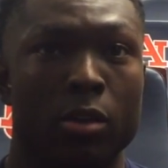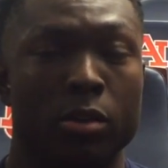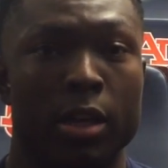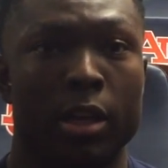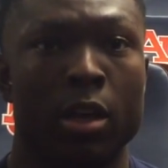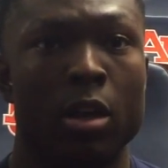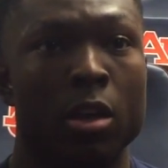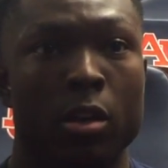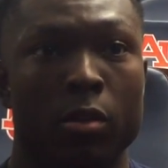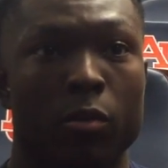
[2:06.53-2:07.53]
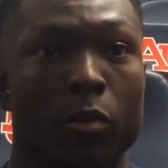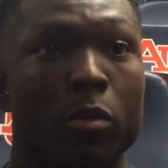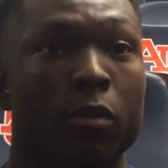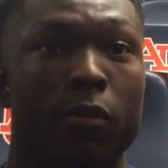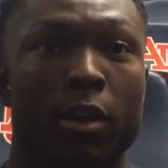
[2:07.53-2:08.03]
He was like, we
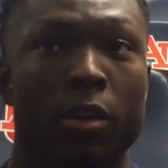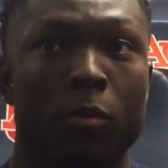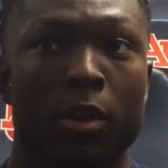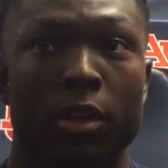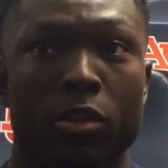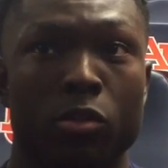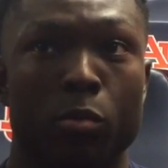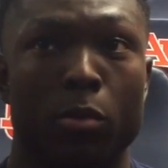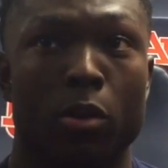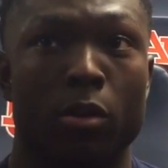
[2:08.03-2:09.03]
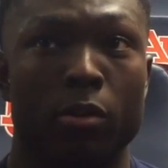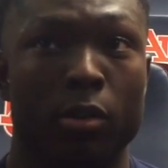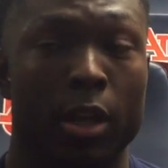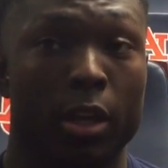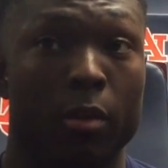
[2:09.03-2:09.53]
want to find a way to get you the ball
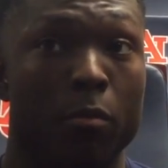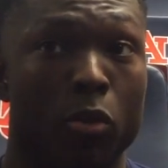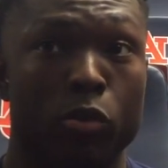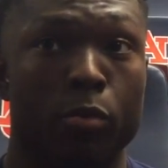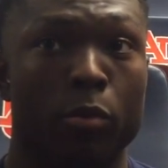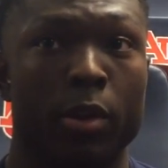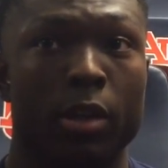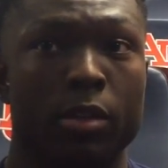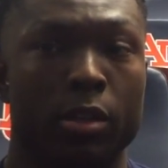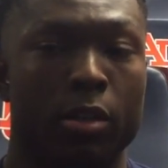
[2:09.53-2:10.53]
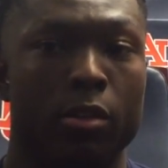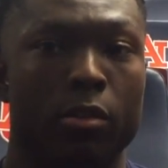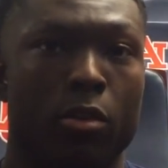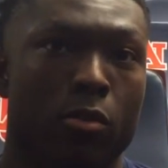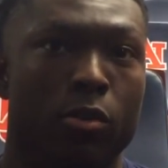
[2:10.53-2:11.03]
like, in multiple ways. And,
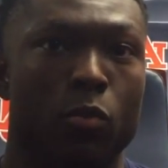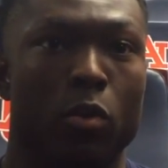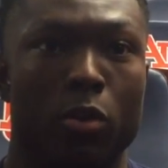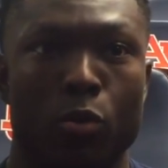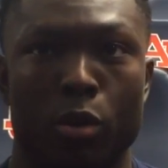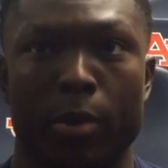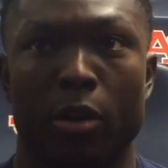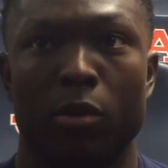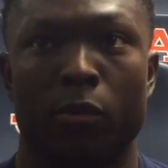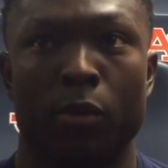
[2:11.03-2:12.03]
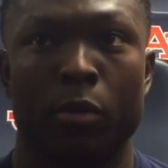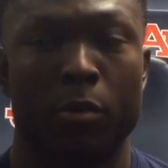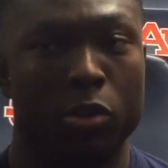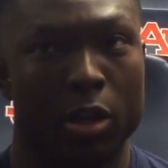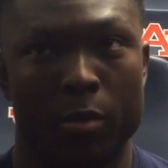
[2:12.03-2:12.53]
you know, there's one quarterback on the field,
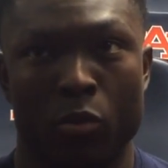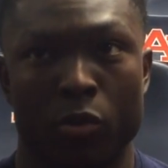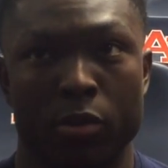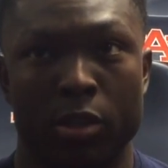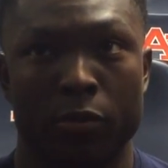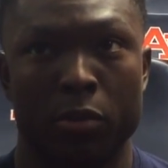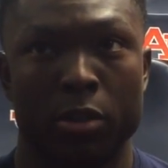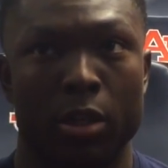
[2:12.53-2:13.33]
but you got more receivers.